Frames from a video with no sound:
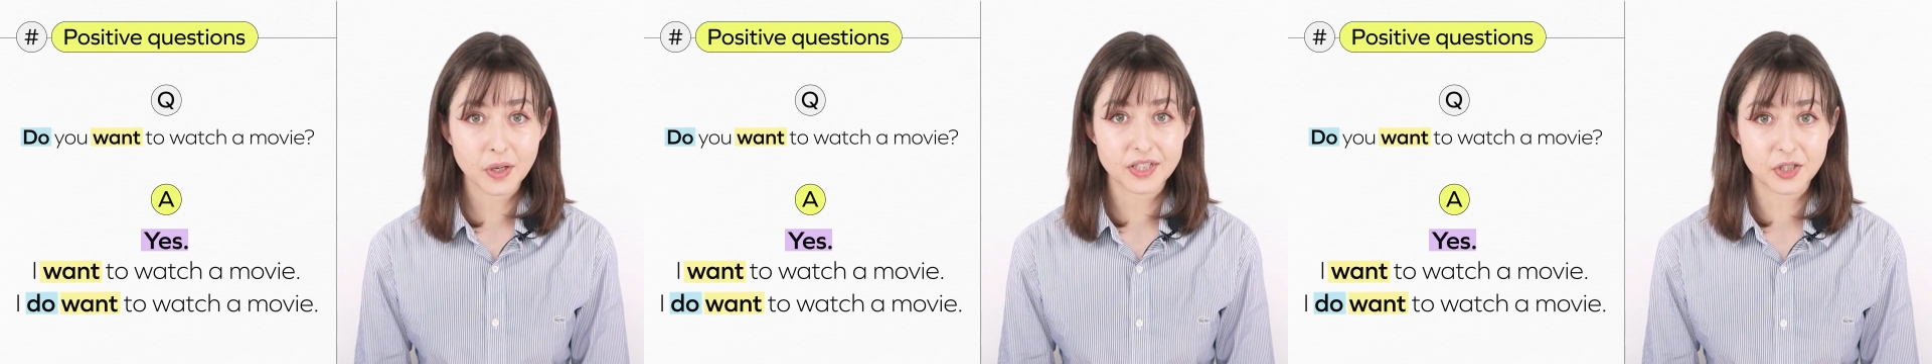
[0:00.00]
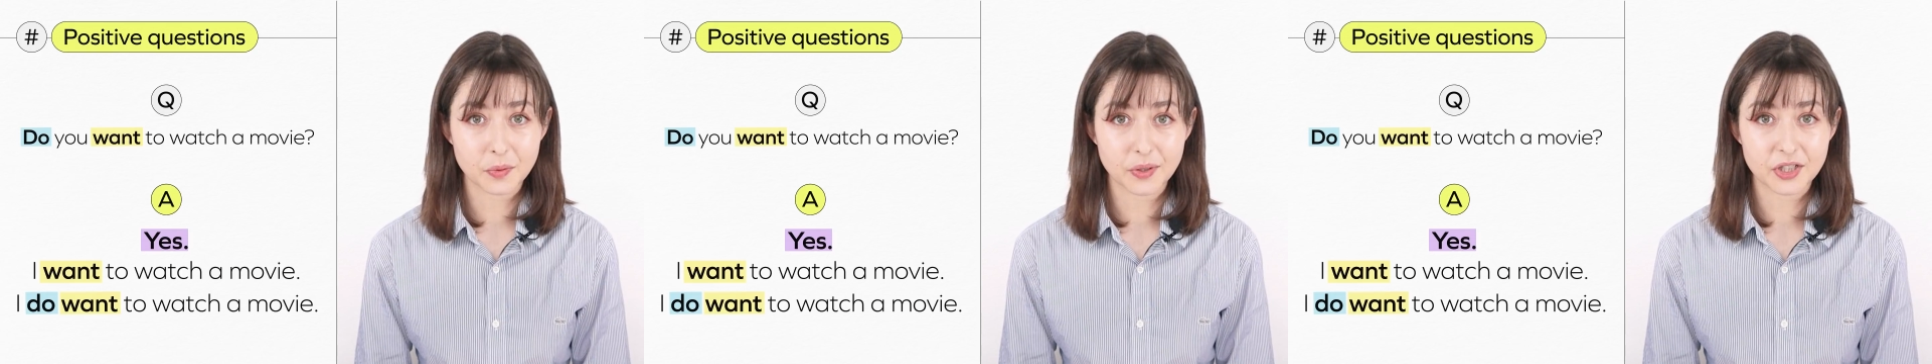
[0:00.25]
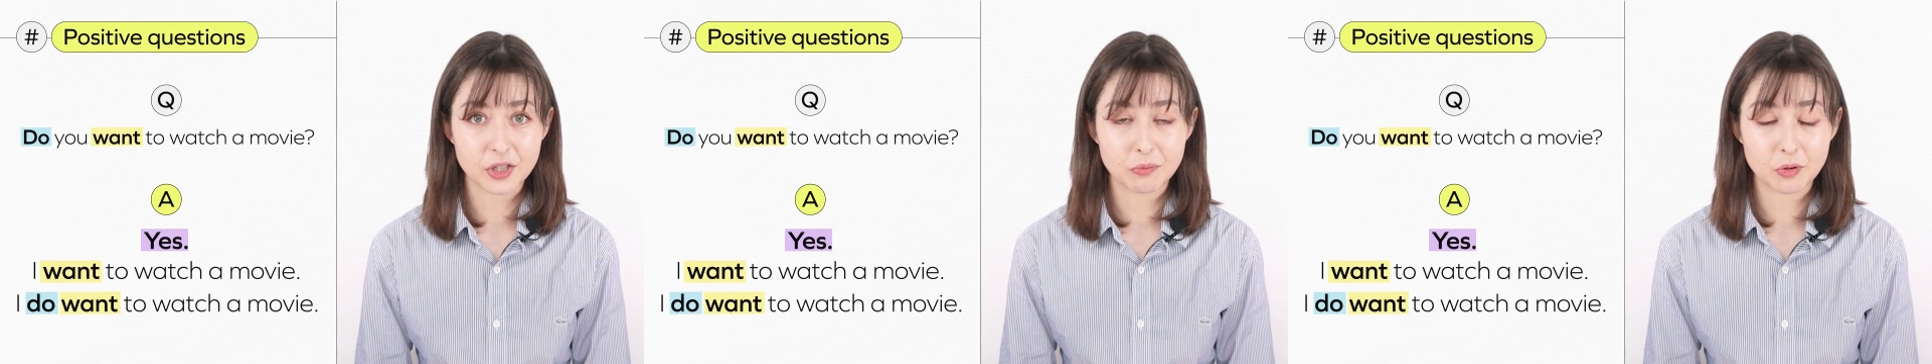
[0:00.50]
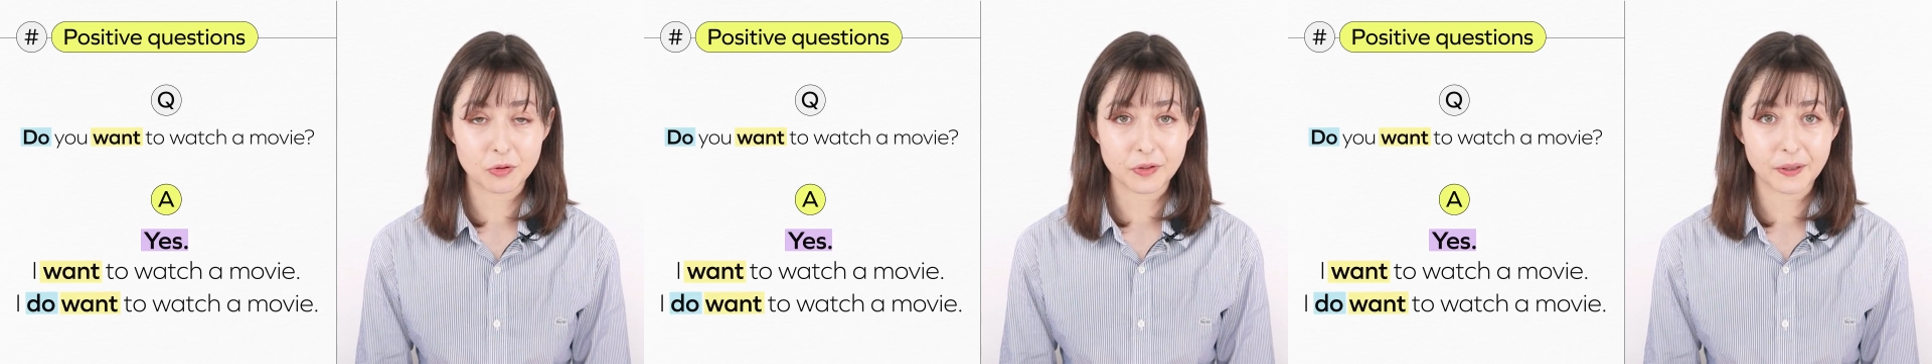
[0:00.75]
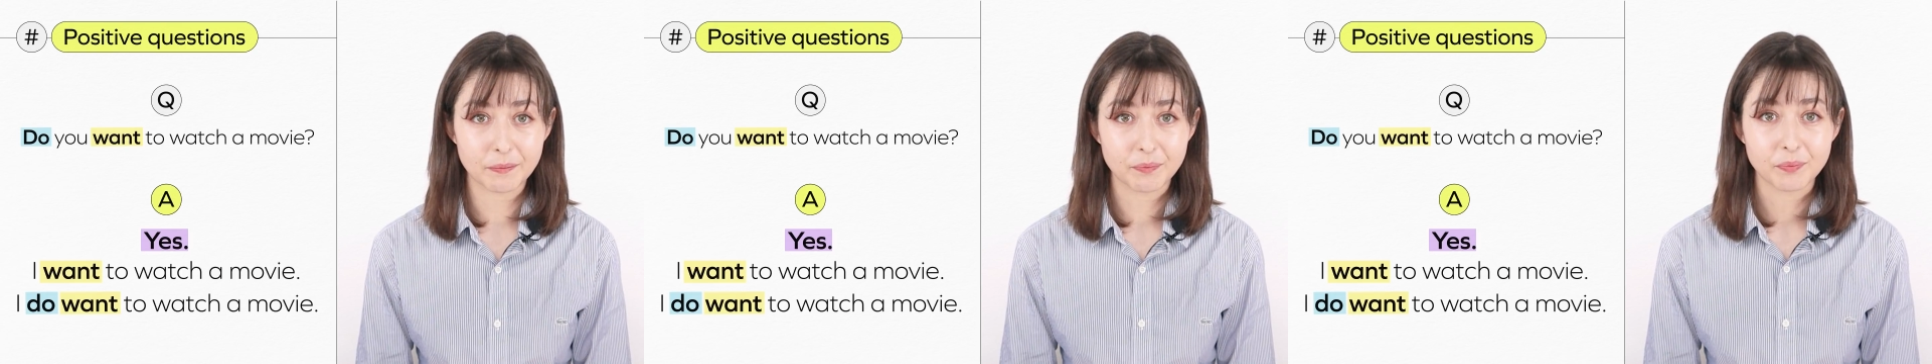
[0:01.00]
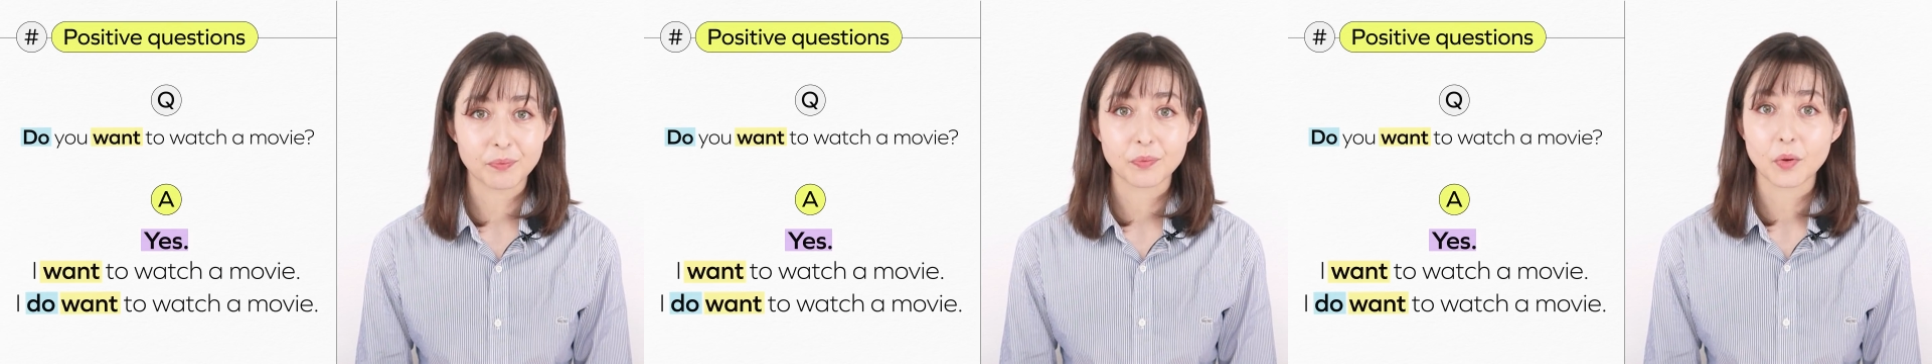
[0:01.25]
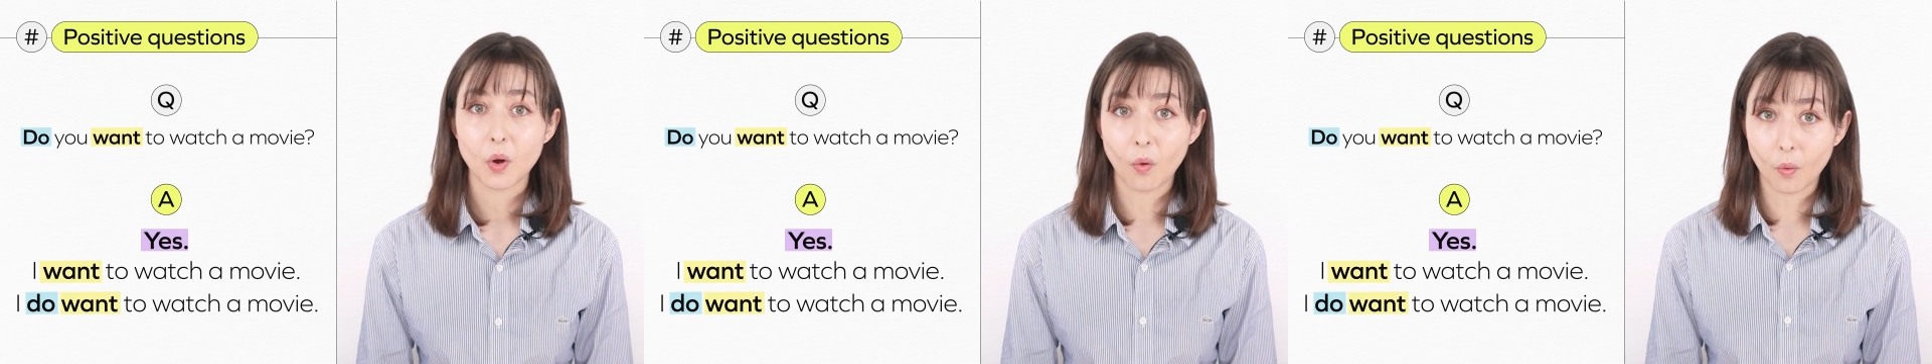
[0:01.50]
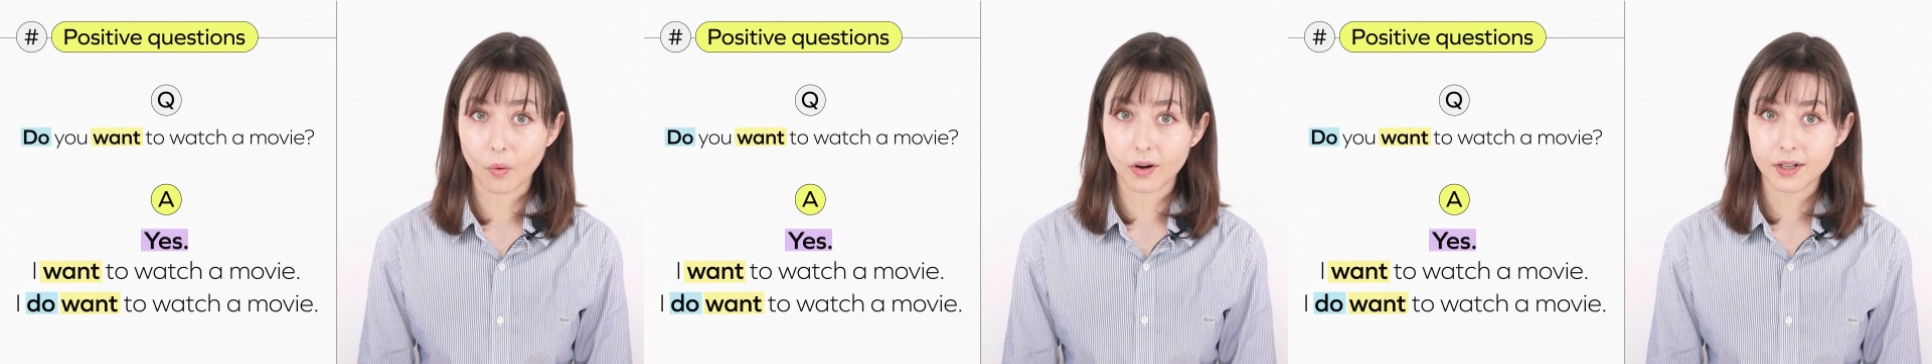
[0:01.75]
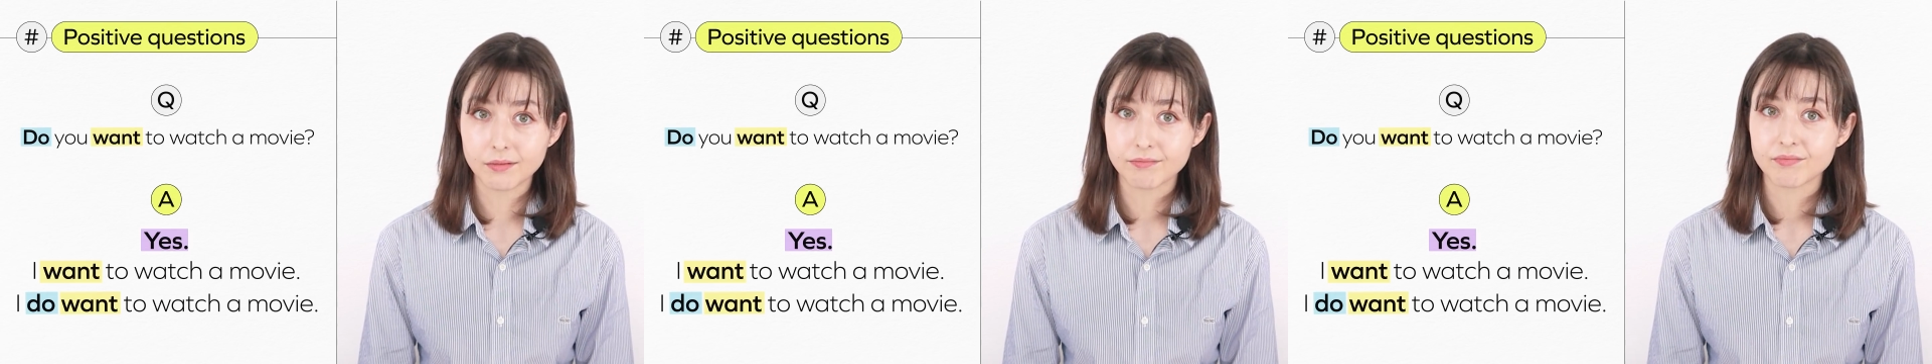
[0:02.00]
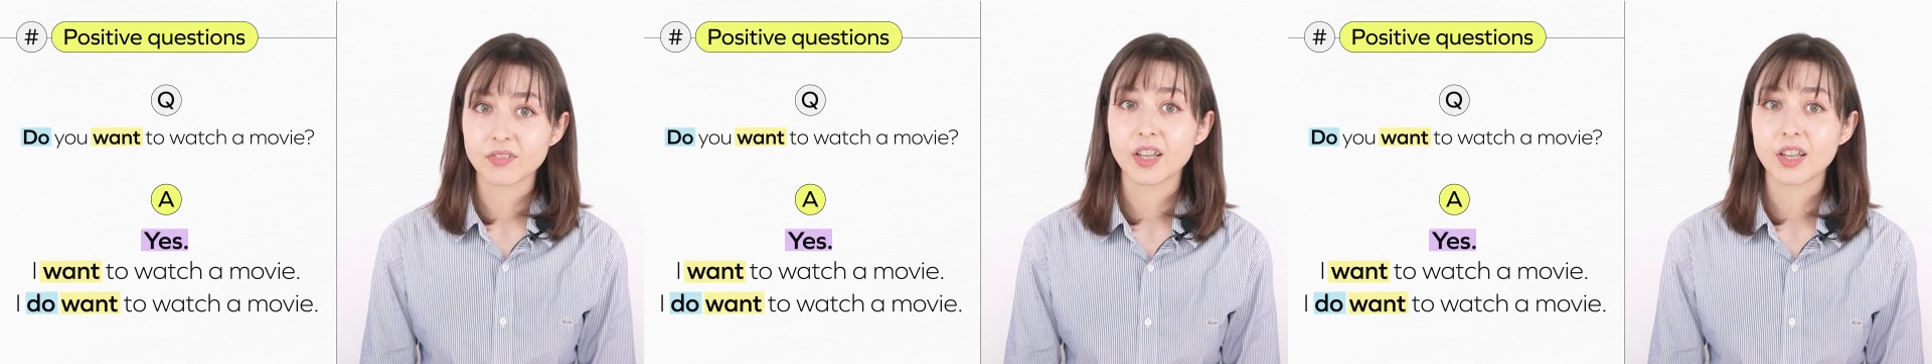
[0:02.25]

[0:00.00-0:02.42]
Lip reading: want to watch a movie. Or,